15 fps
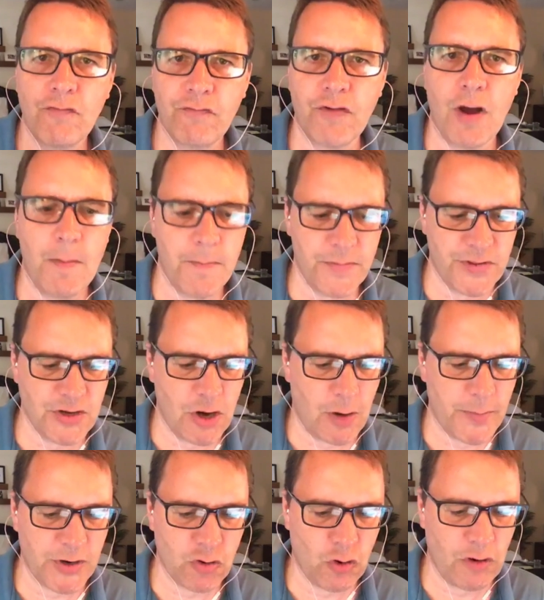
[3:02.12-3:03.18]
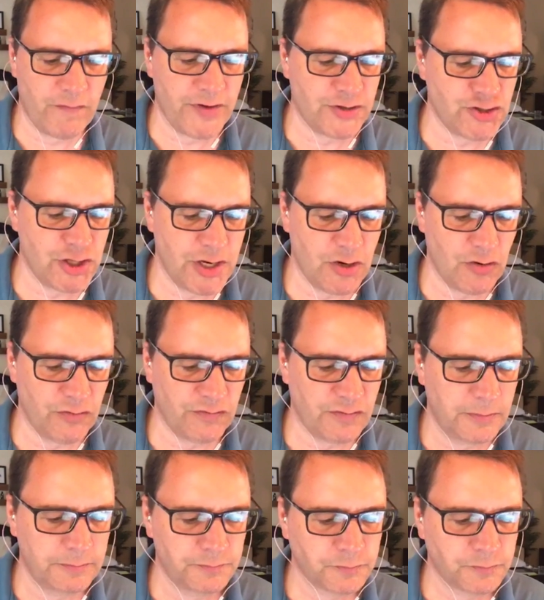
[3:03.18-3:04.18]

from the Army Corps of Engineers."